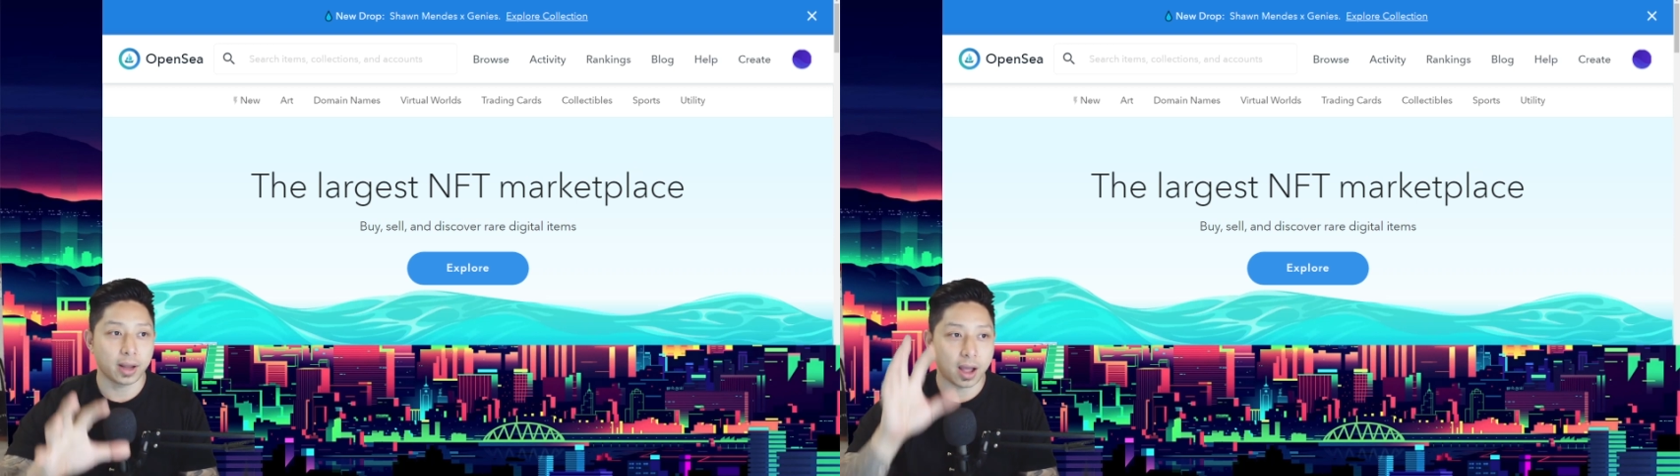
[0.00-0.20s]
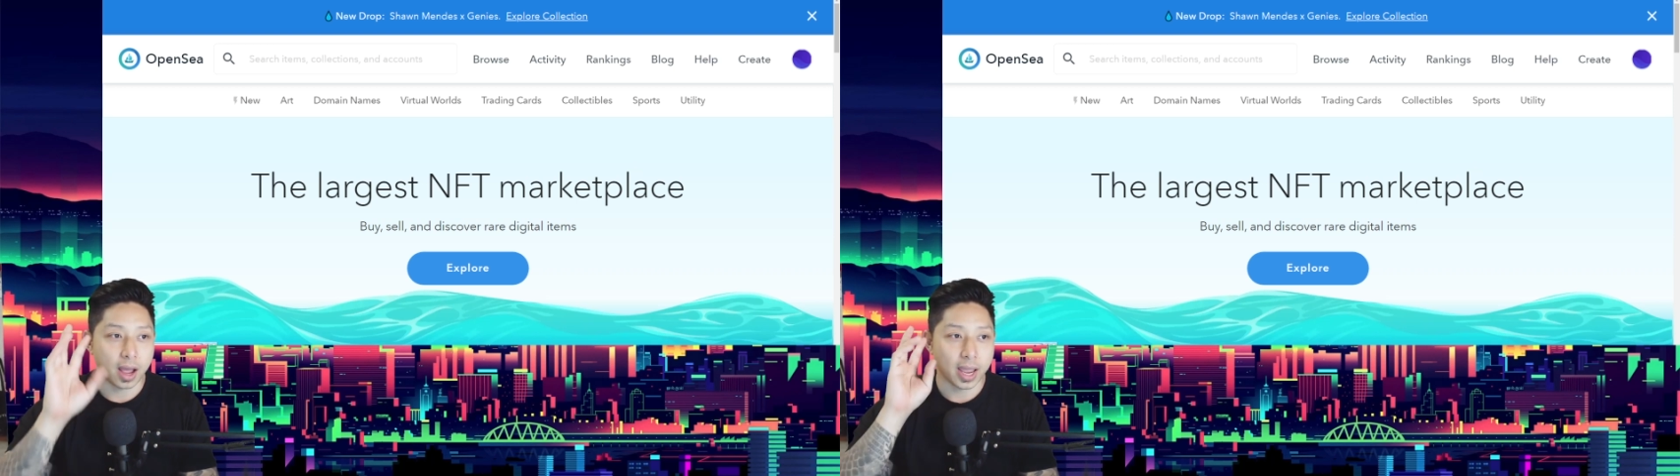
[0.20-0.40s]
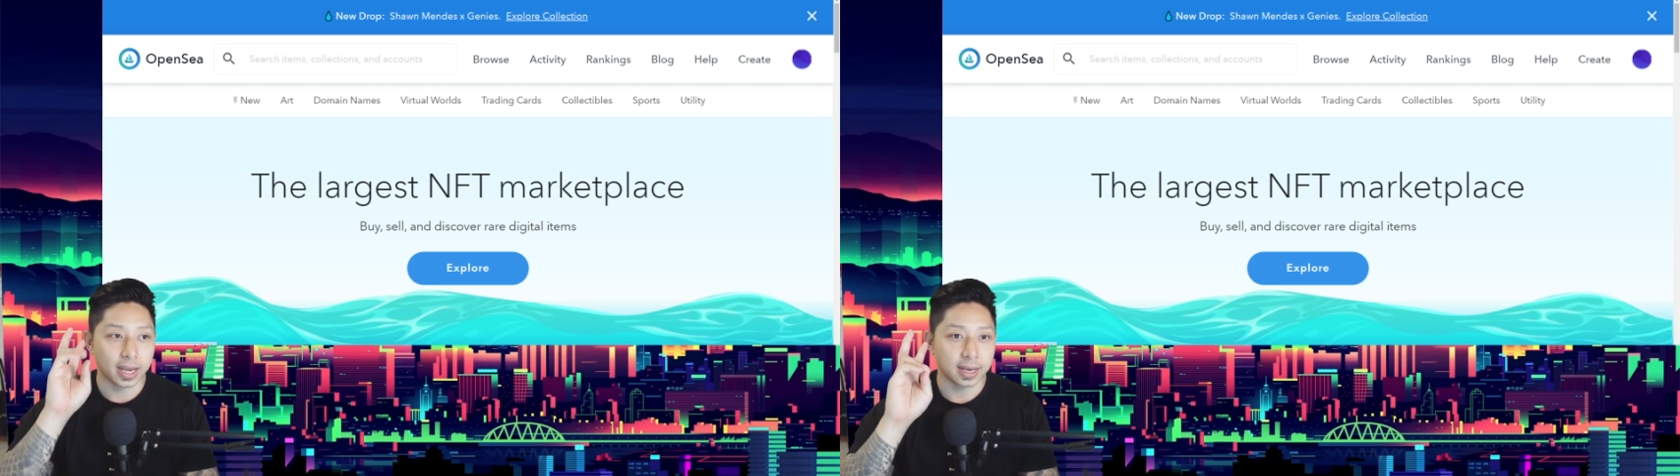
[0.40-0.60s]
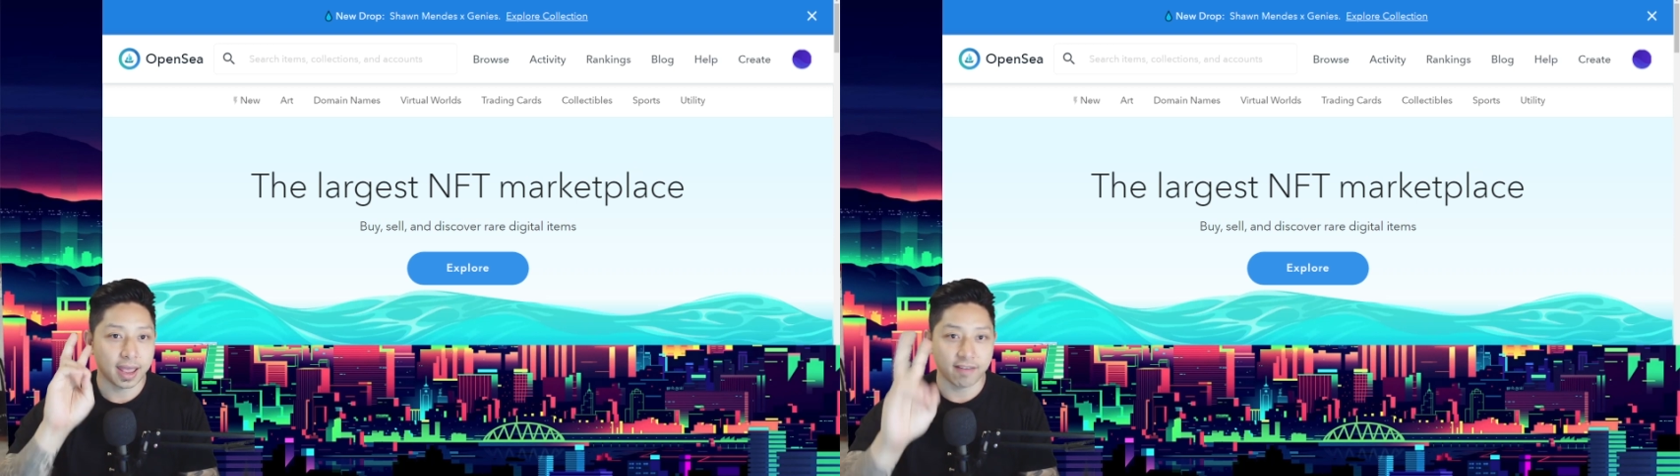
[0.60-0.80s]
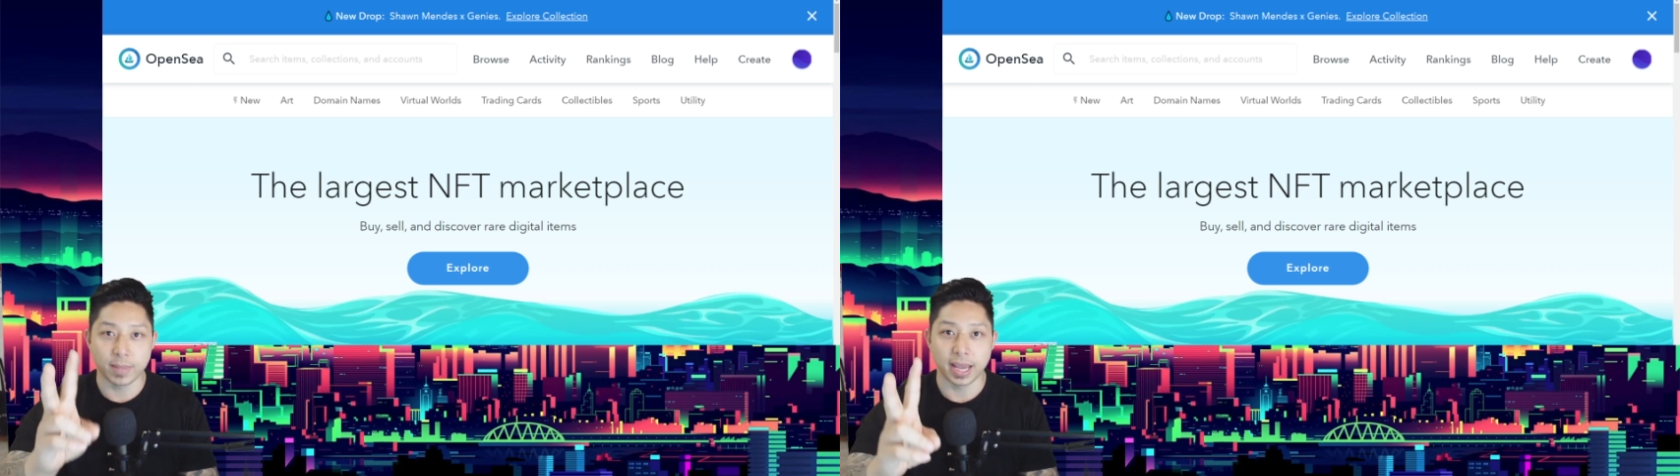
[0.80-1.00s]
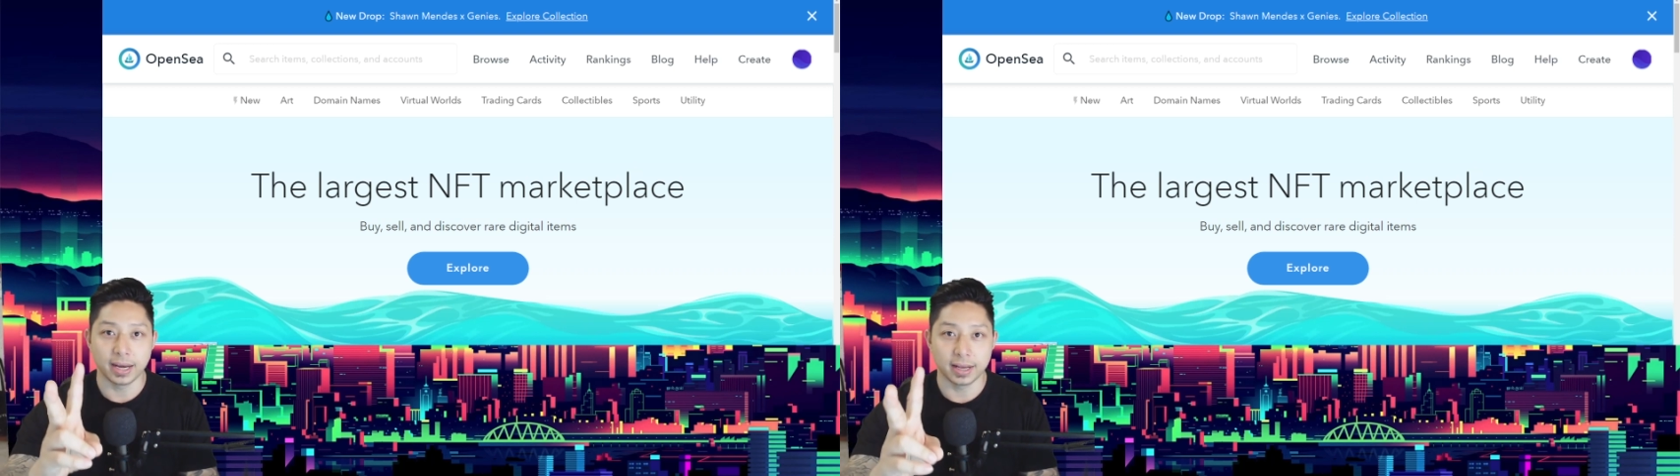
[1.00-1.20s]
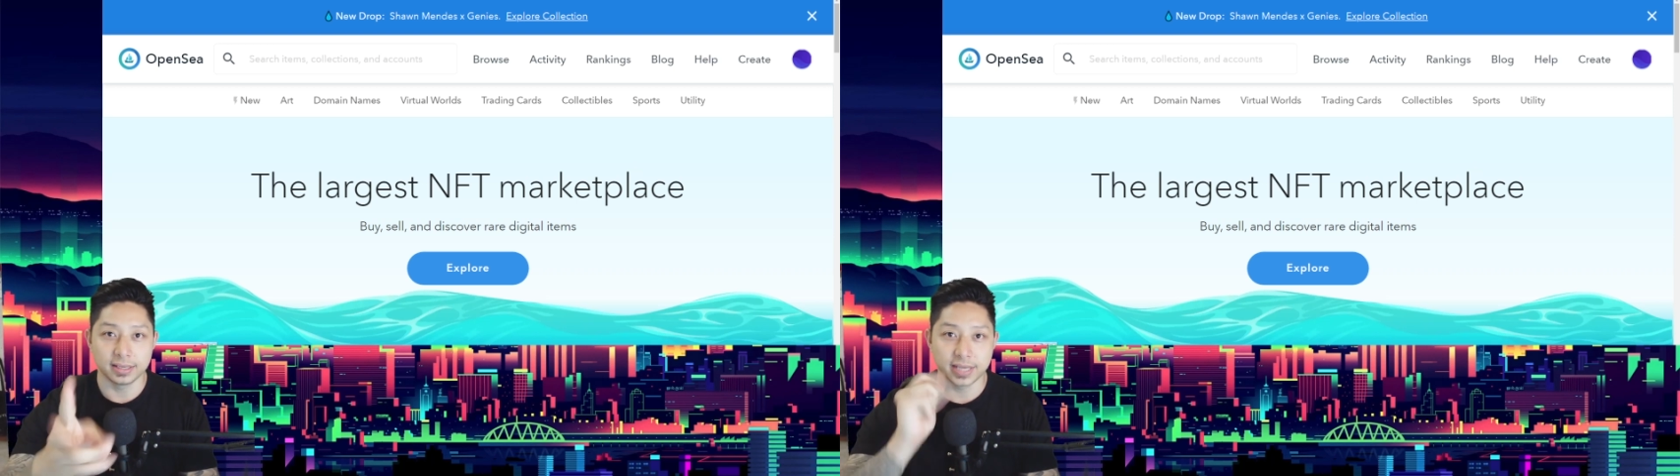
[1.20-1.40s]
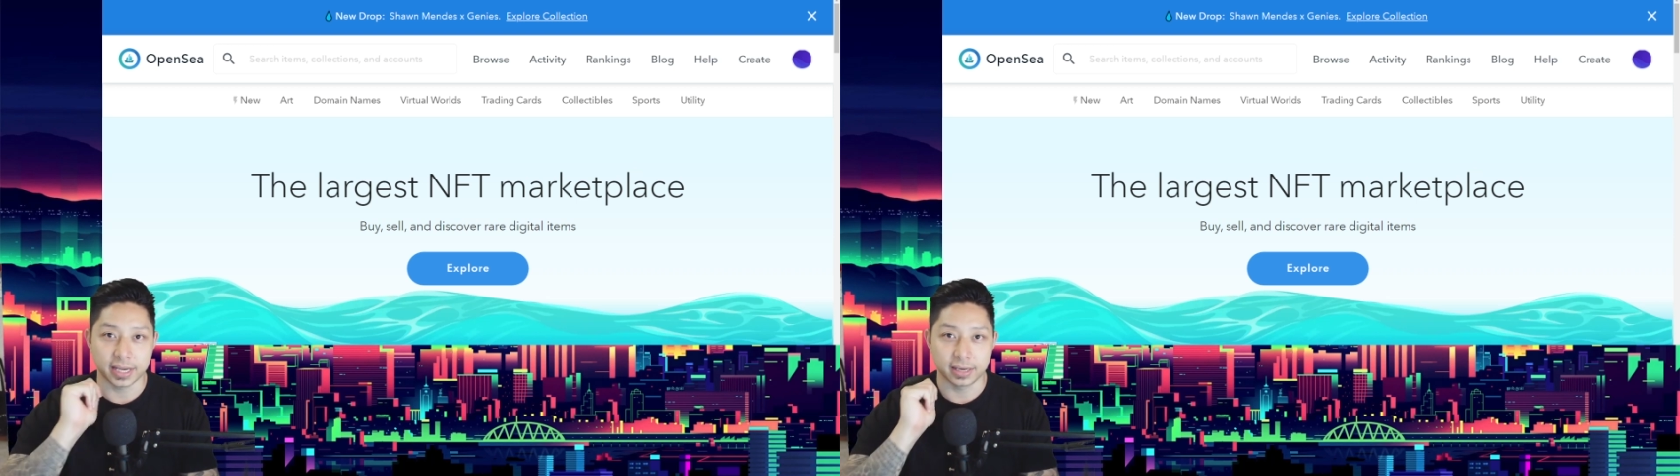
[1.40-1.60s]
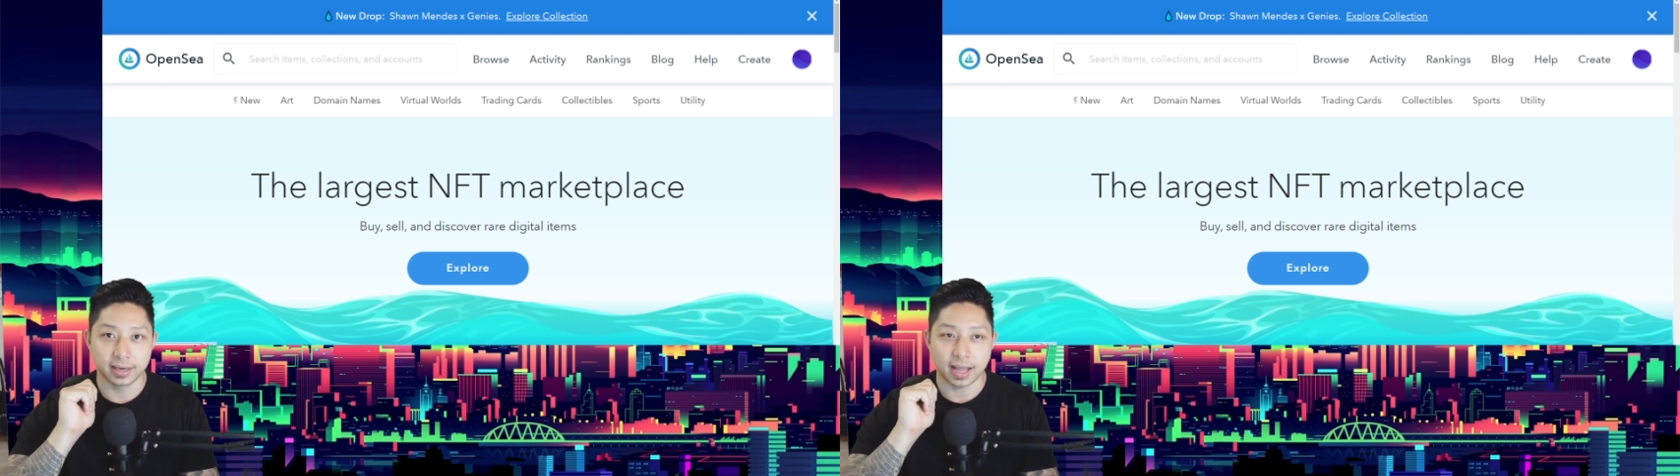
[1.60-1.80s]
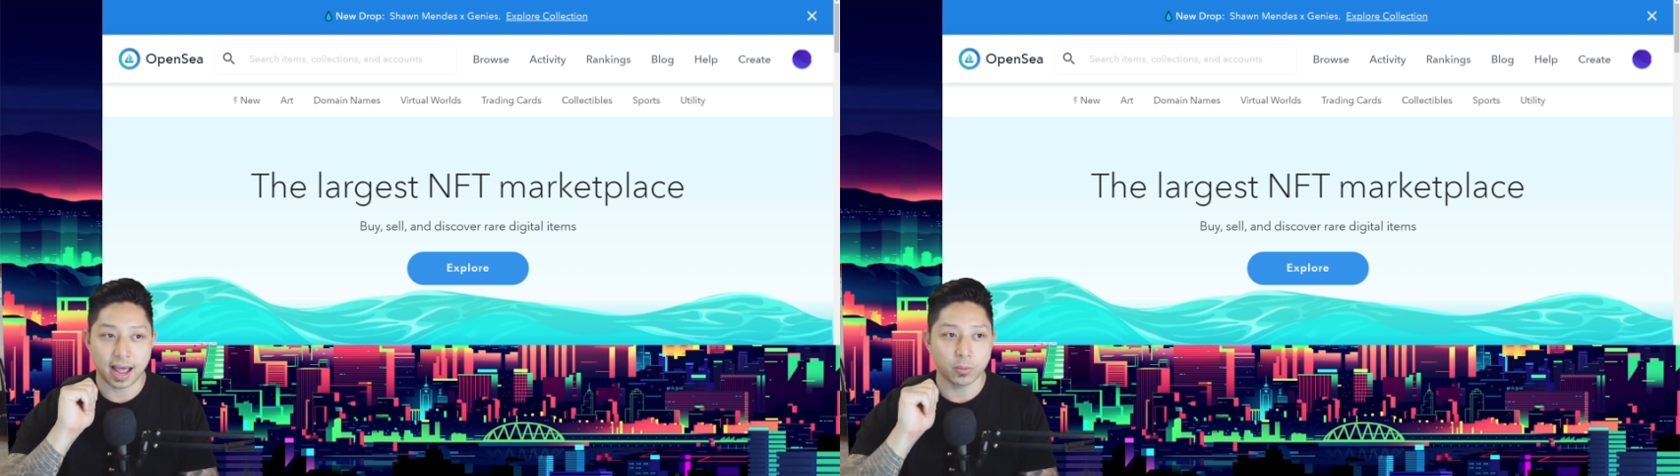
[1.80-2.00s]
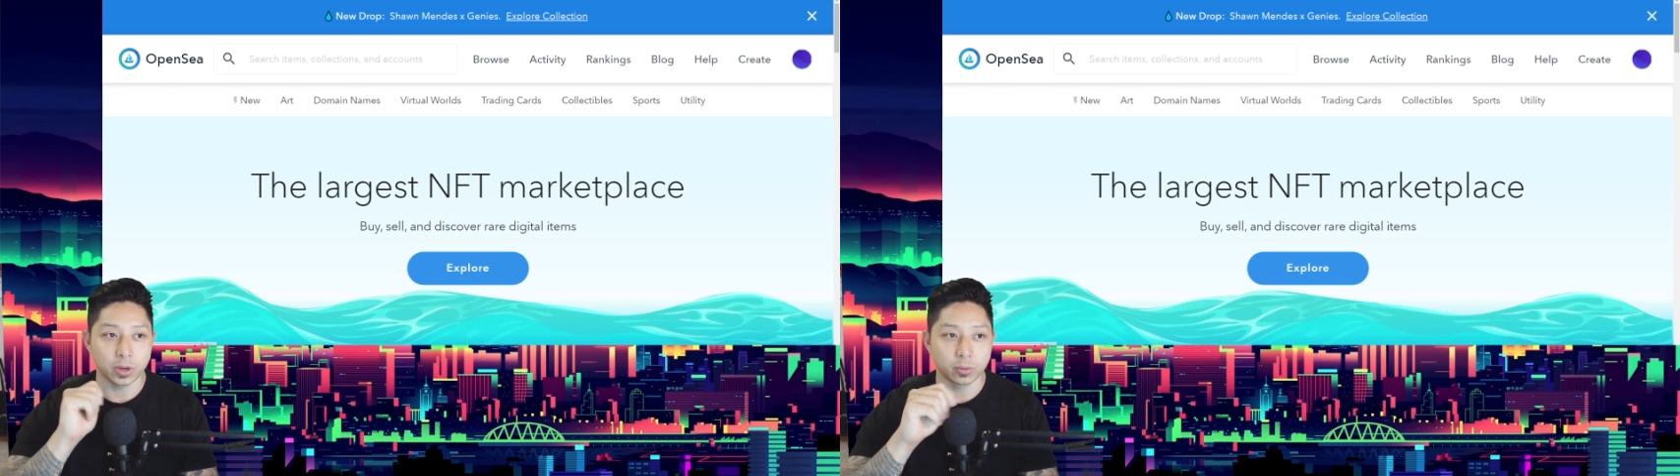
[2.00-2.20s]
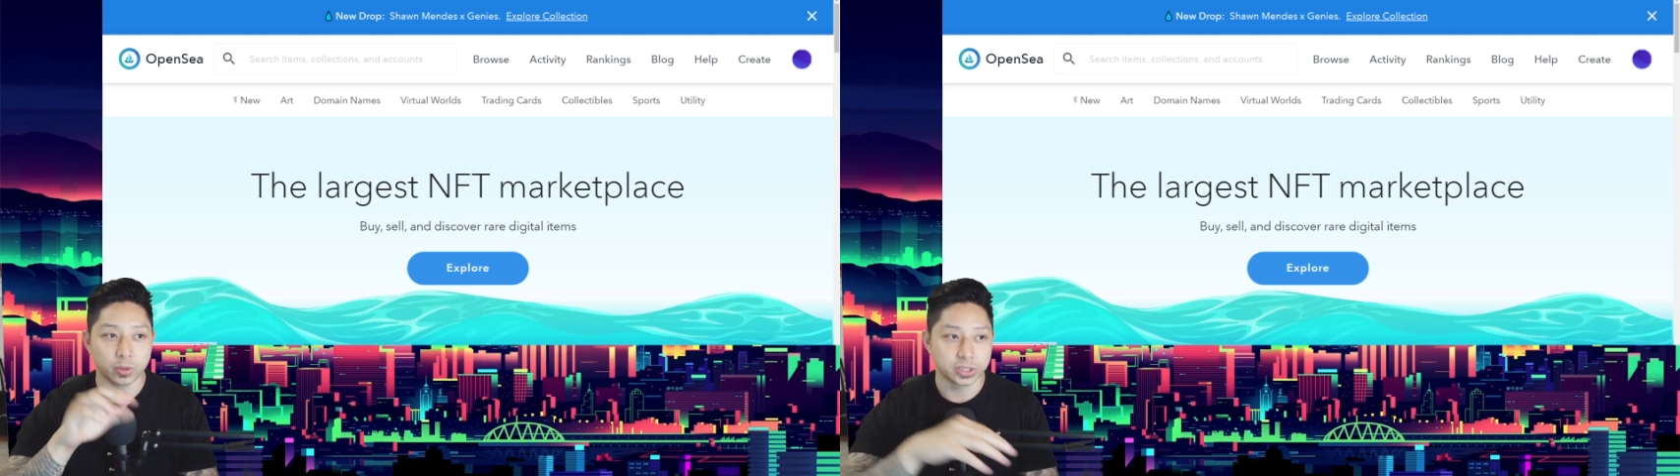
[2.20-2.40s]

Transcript: I have made a second artwork, which